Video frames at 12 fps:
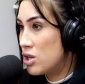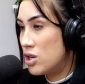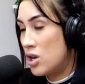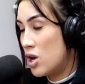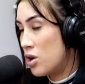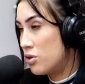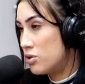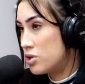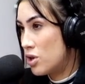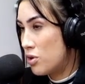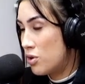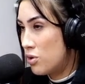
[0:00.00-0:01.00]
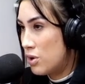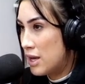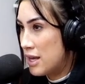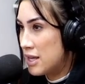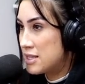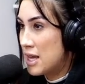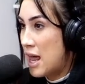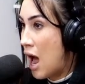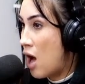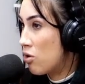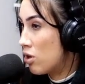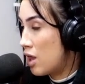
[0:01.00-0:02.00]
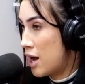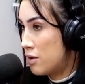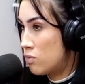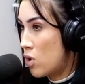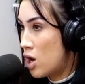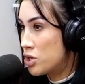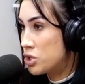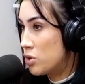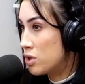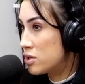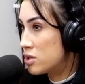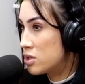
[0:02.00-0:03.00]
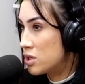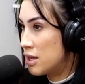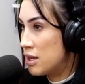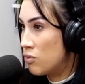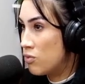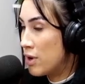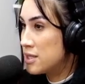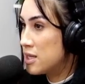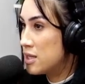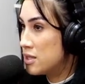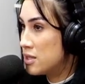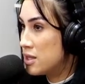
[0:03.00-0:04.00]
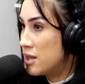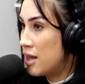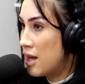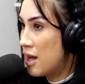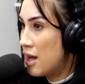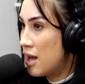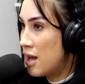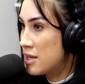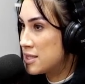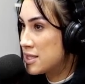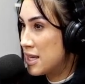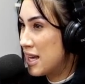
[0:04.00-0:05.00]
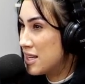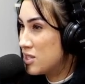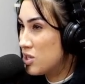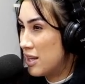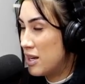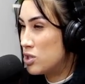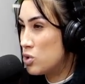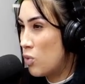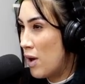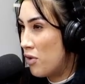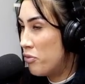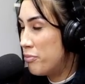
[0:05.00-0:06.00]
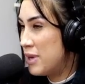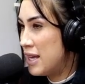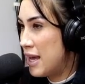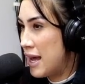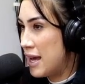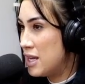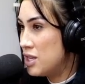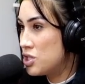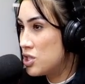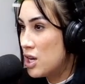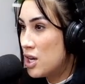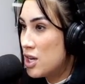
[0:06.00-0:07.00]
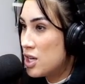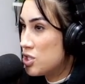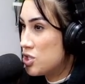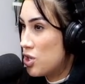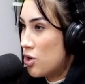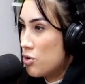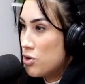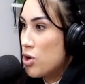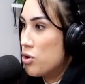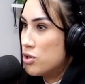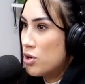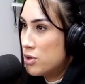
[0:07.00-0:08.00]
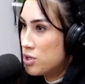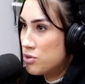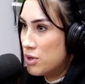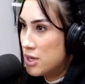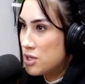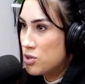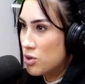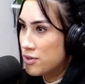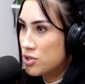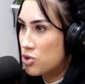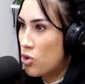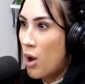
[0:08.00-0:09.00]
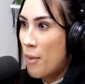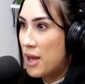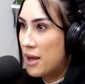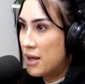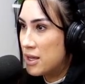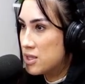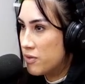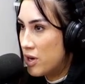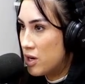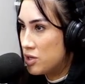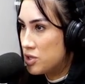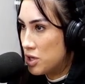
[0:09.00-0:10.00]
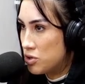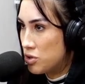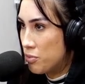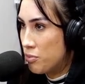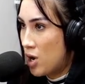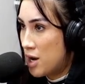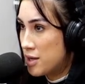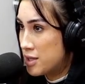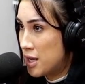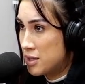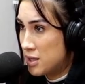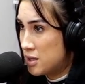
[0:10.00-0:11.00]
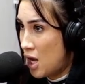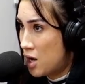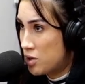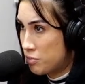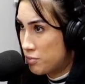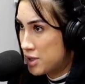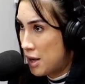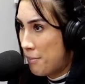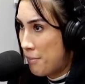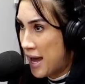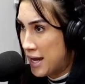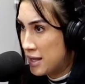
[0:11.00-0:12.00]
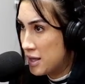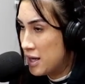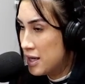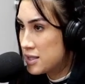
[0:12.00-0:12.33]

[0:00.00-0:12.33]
No, so it's an alkaline wash, so it raises the skin to like a 12 pH. So no, you don't want to do any sort of scrubbing. It's a very gentle process. It's 100% painless.